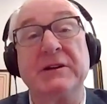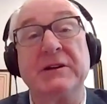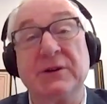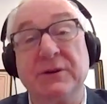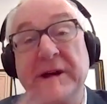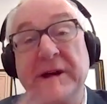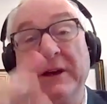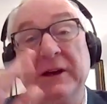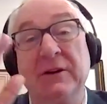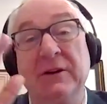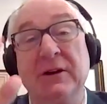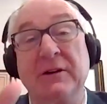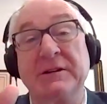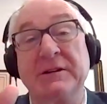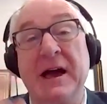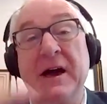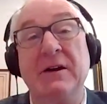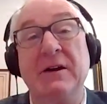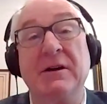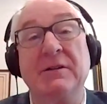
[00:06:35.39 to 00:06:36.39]
So he could look
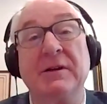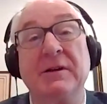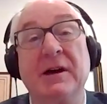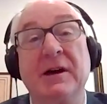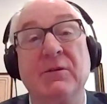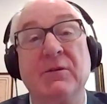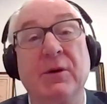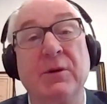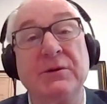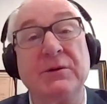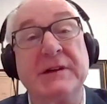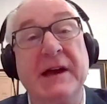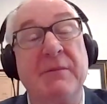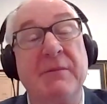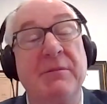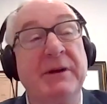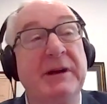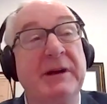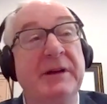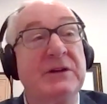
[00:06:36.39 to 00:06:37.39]
down on what was
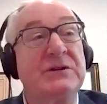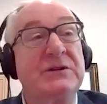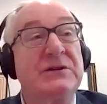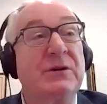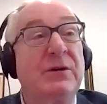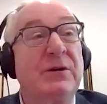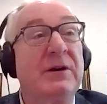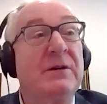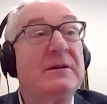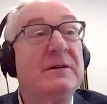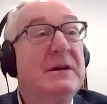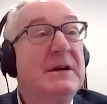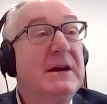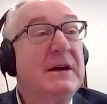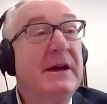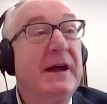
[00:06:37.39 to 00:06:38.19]
happening in the store.